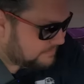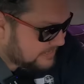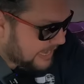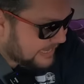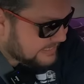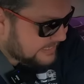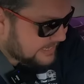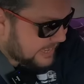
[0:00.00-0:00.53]

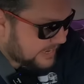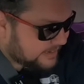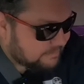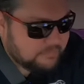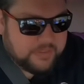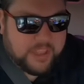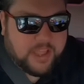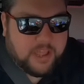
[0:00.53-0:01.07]
taxi lane,
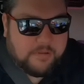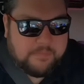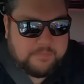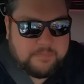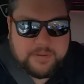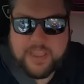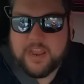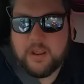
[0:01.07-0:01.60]
but
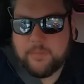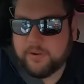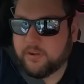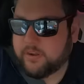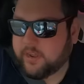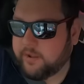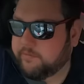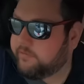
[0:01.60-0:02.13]
yeah, no, we
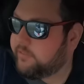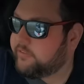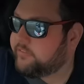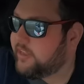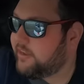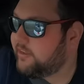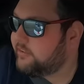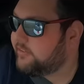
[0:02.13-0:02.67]
gotta go through the
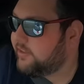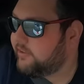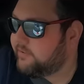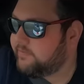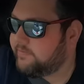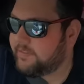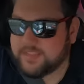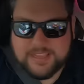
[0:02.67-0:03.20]
centre. So
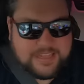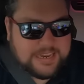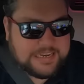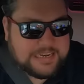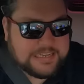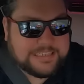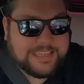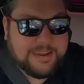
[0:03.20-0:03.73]

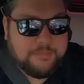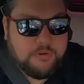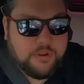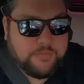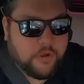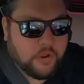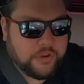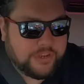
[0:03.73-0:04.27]
let's get a
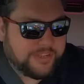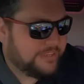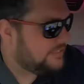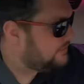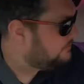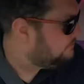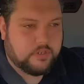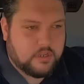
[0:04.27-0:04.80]
move on.
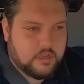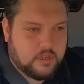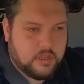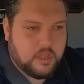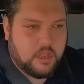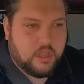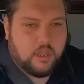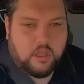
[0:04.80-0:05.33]

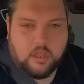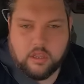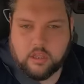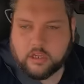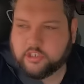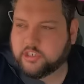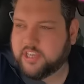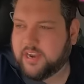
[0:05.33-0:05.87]

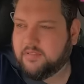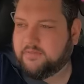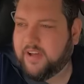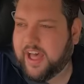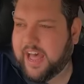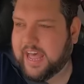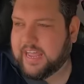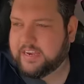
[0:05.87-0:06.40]
I just had a
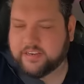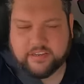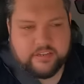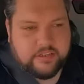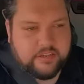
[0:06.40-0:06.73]
van